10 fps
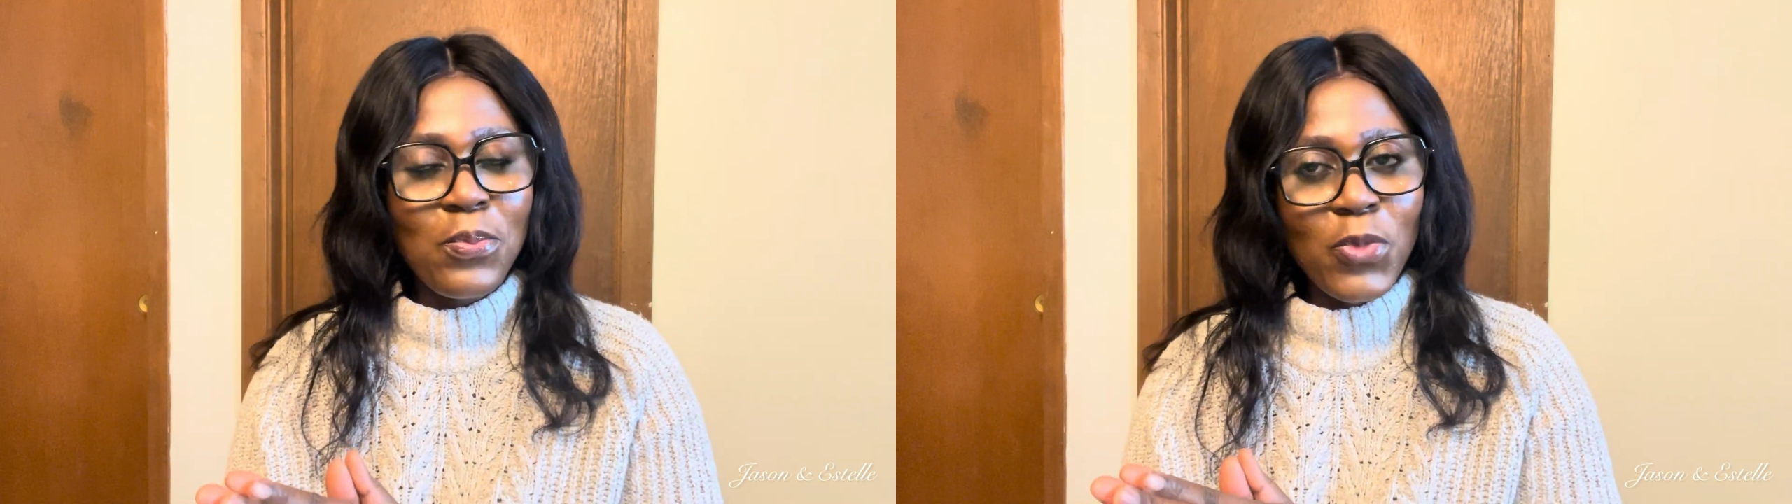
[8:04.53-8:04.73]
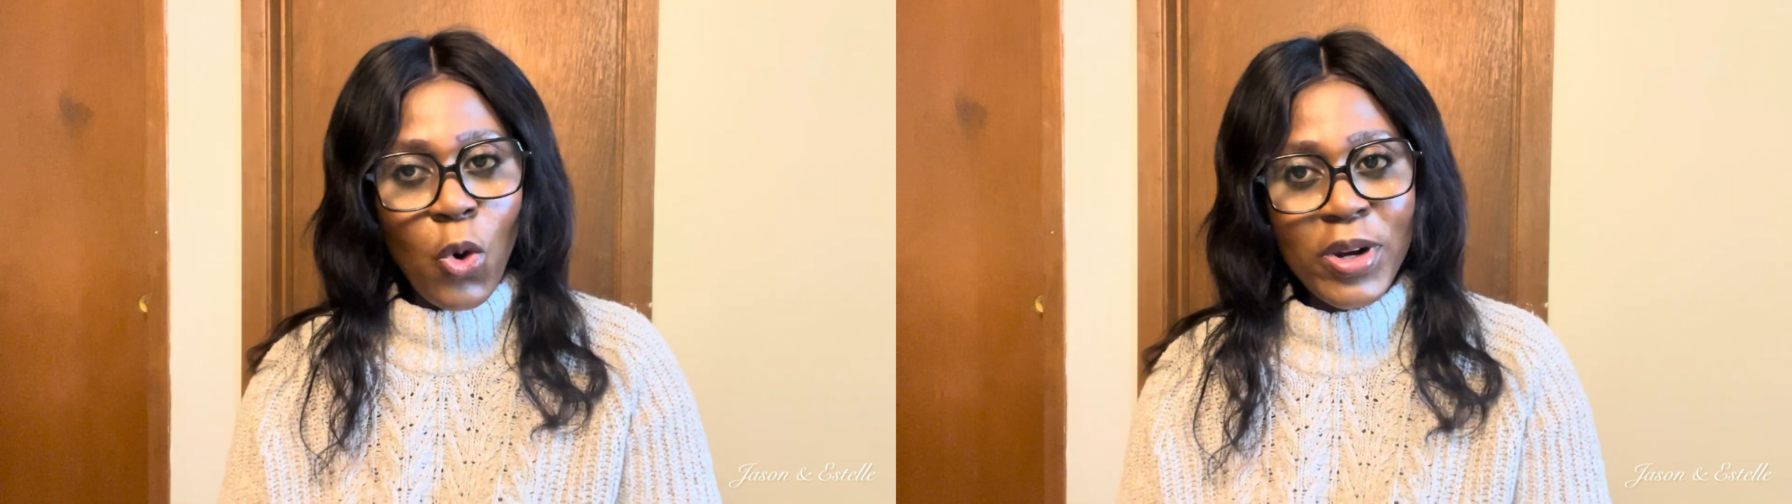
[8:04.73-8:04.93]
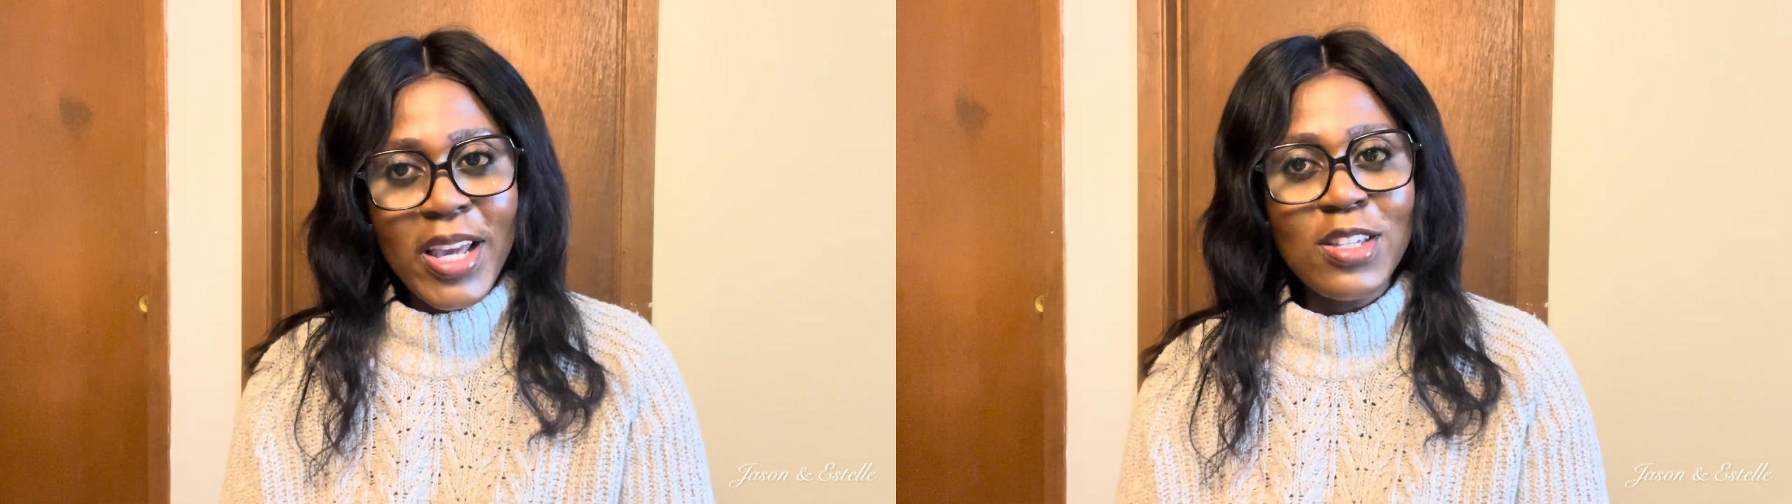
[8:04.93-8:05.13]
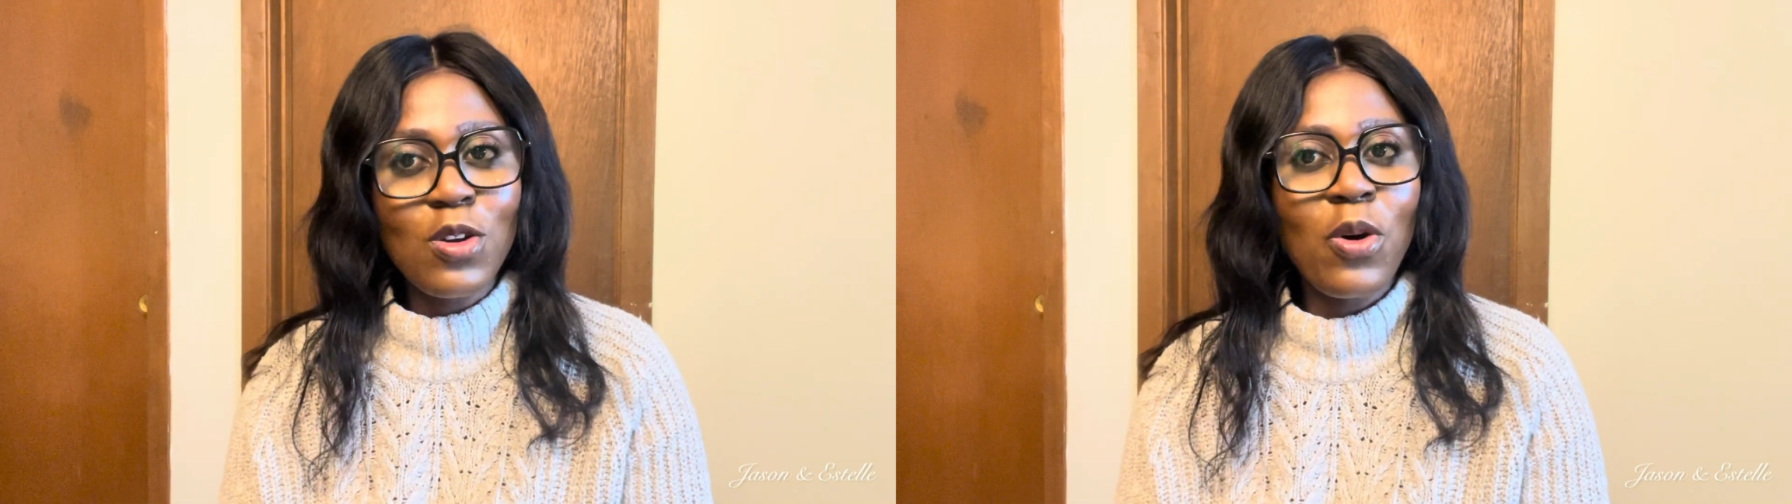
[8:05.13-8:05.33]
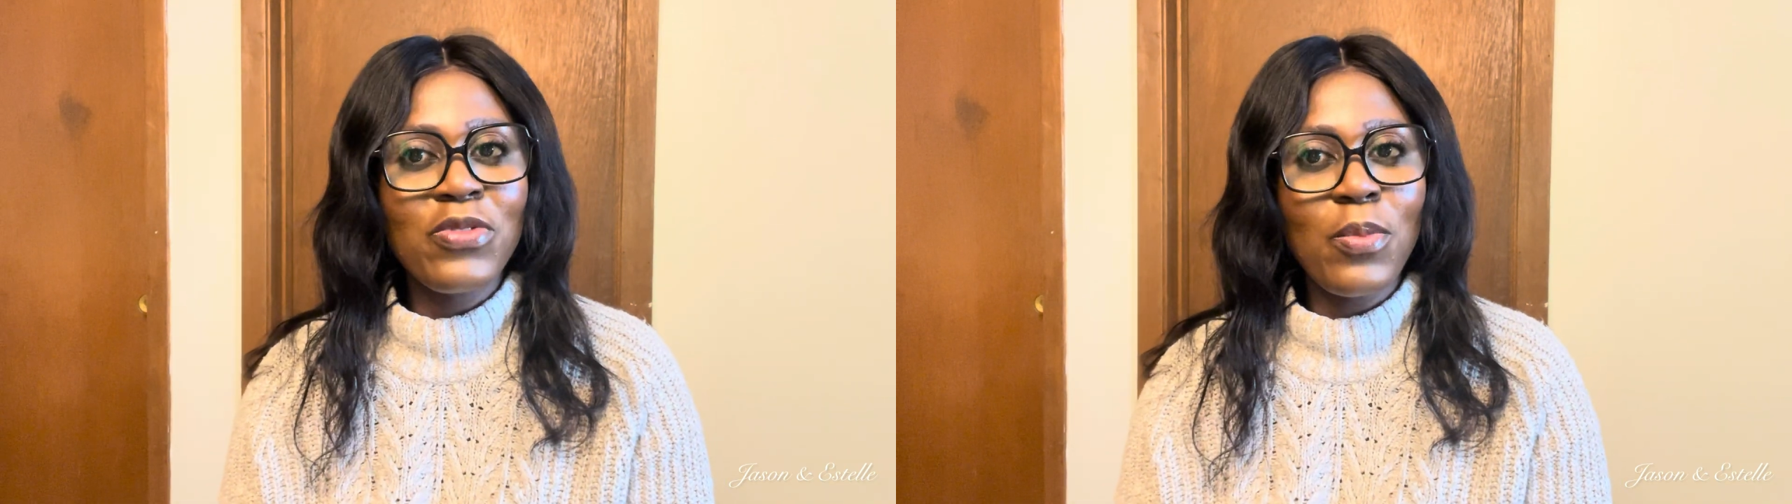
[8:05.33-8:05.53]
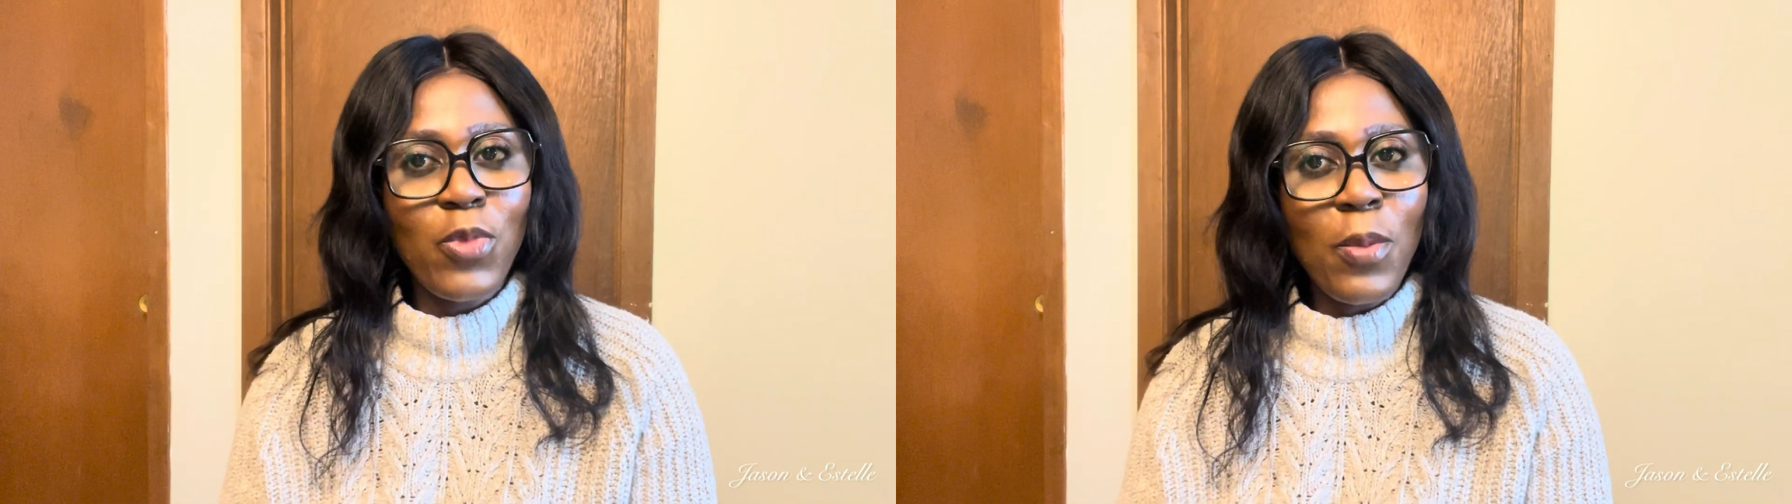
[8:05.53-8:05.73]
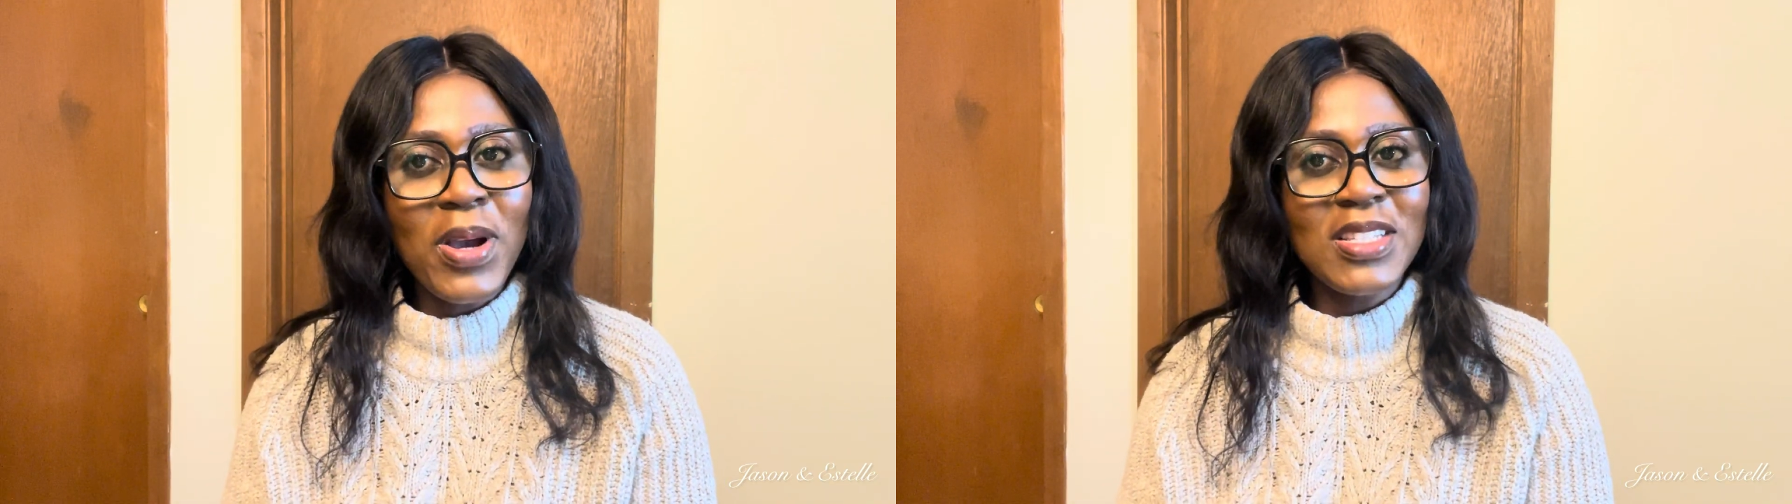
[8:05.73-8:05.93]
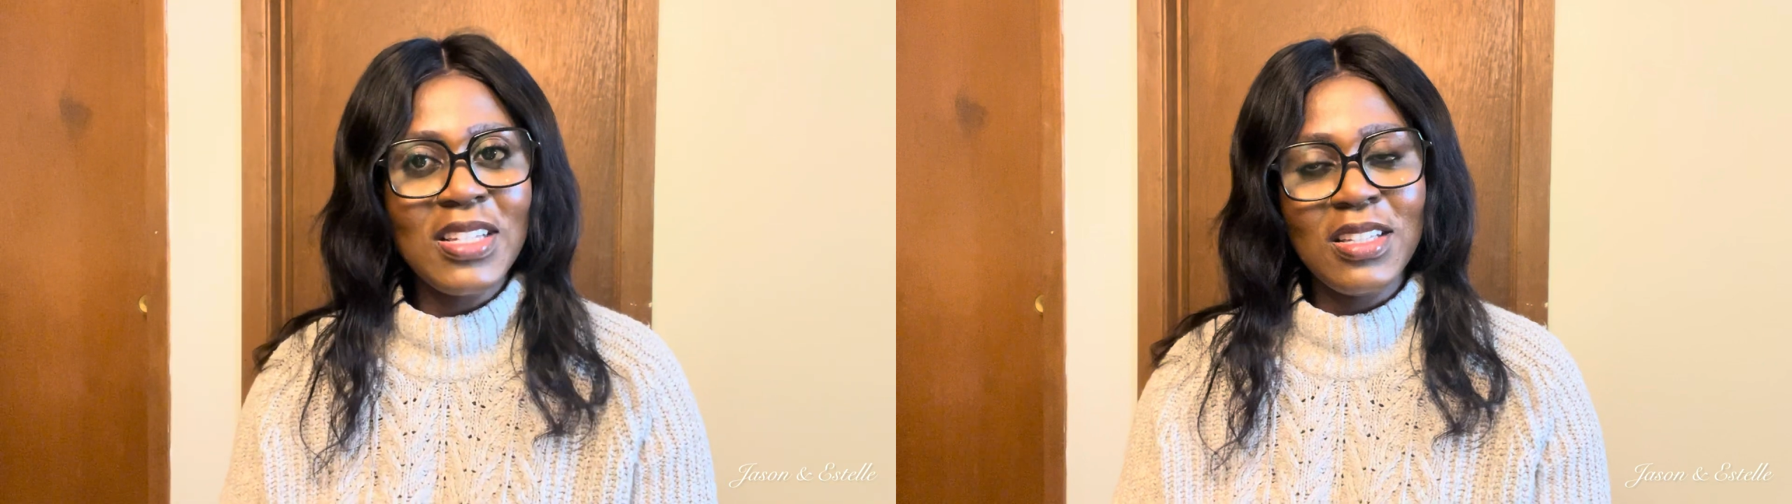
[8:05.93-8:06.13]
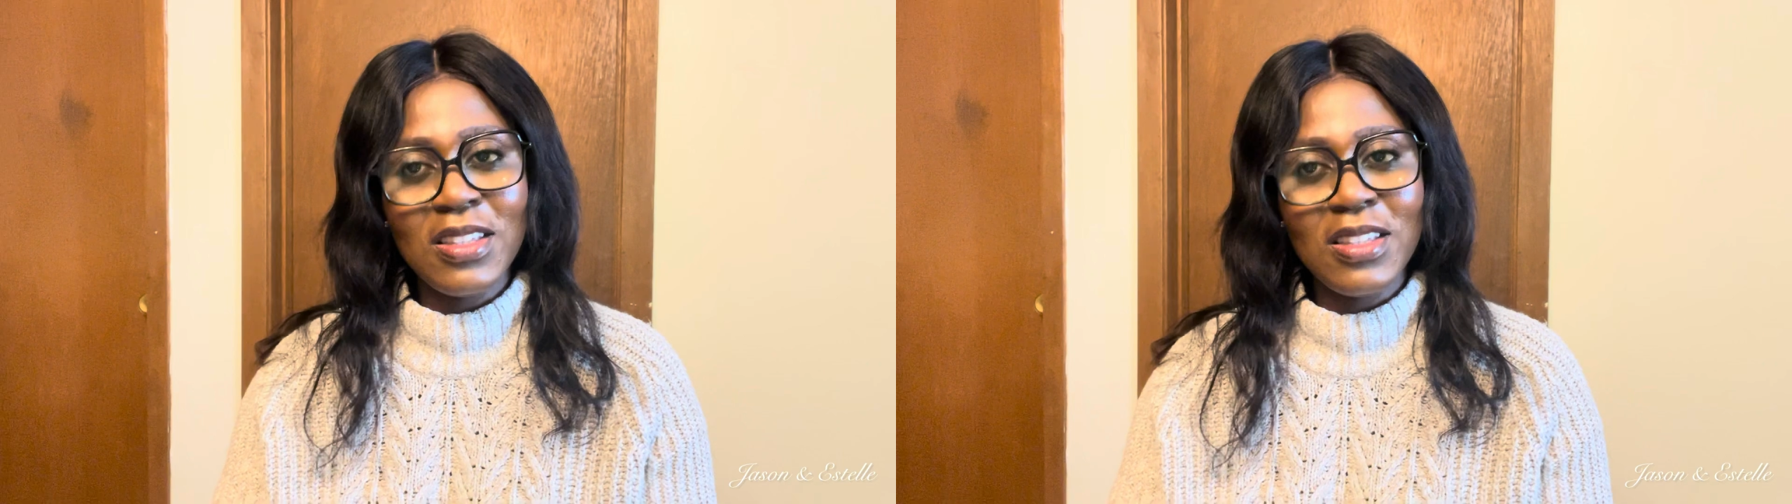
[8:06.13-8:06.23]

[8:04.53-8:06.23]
owners of the property,